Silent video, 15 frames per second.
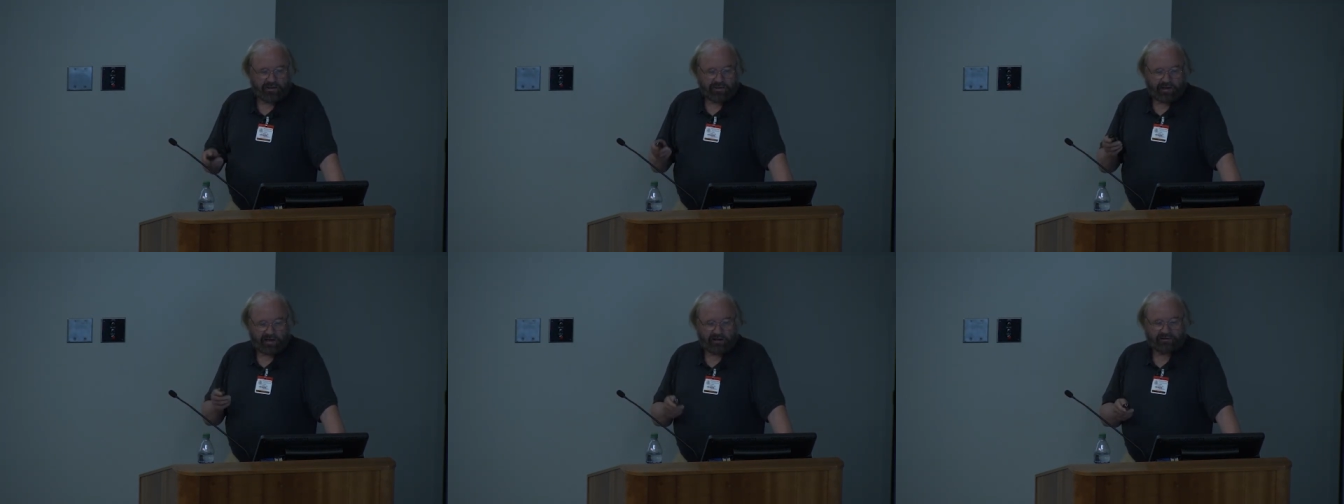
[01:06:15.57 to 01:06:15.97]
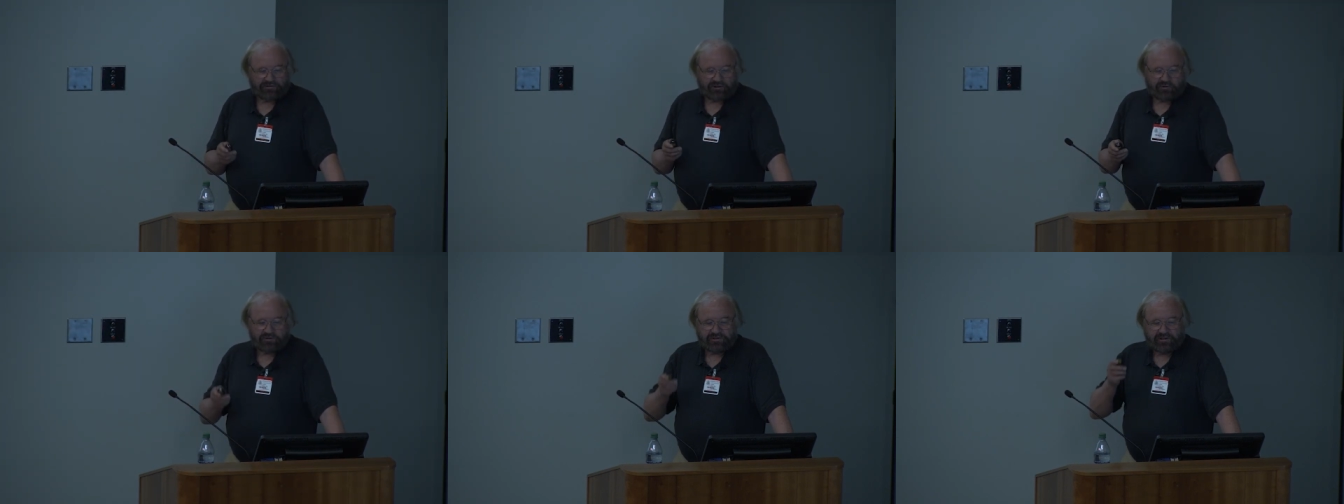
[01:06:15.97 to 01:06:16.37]
The
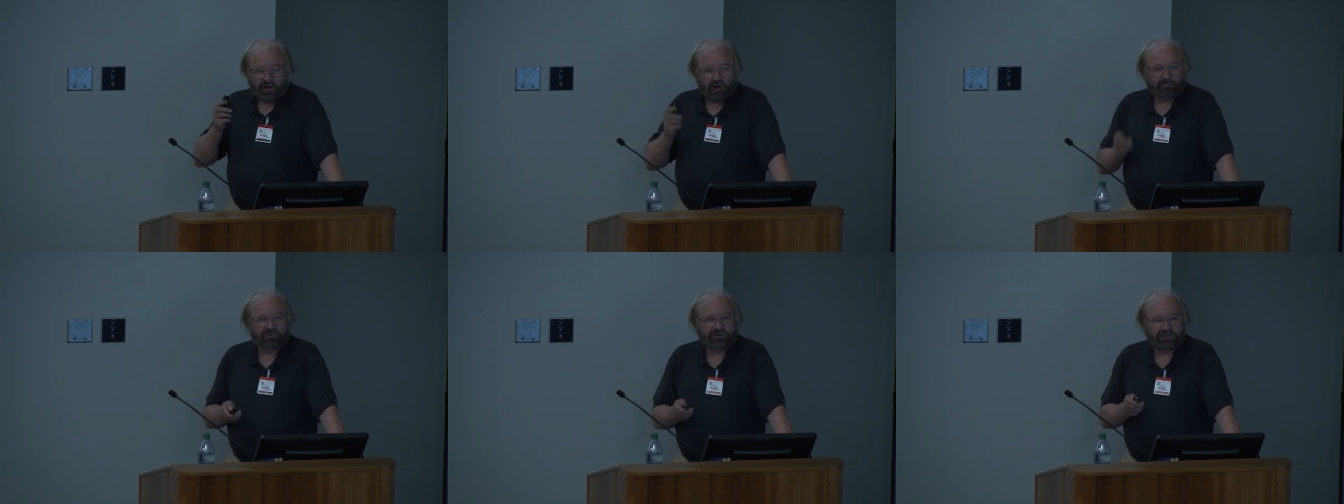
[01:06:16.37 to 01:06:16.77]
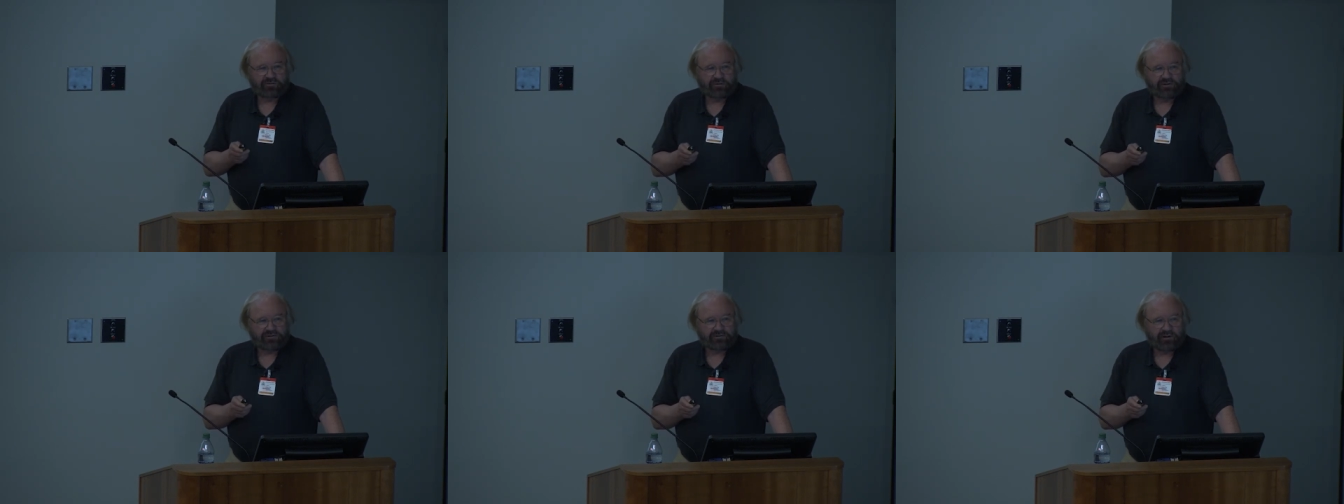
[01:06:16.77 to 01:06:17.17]
L2 is the object
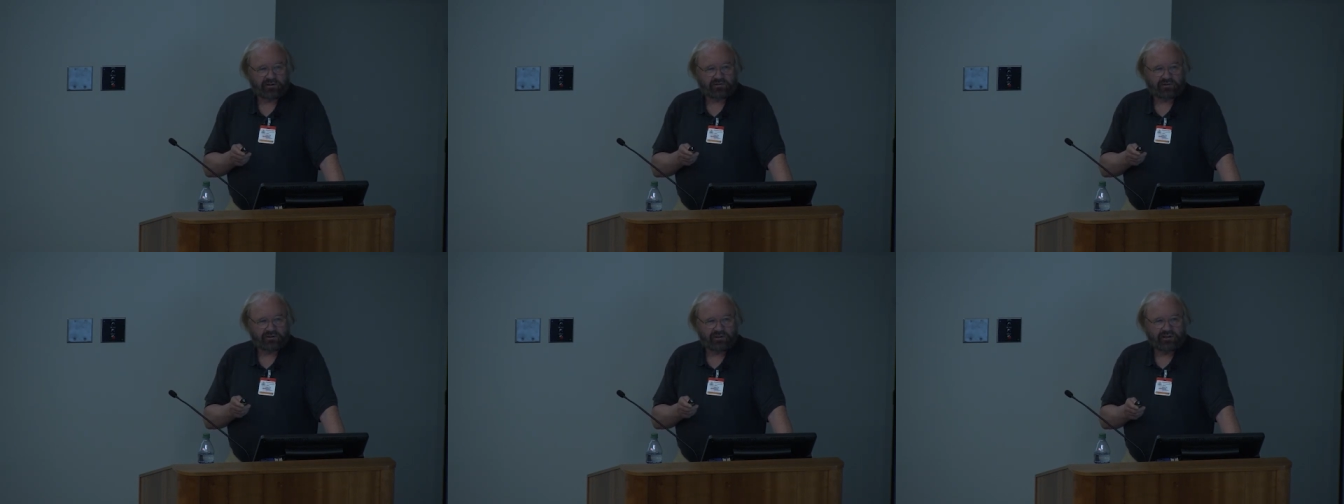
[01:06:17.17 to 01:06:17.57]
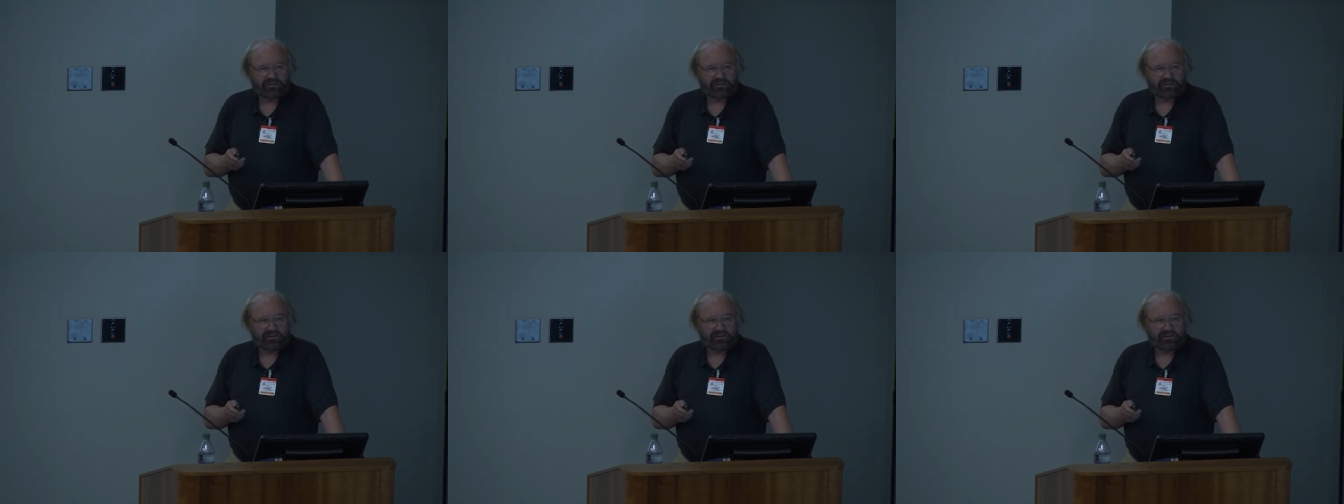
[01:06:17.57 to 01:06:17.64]
of instruction.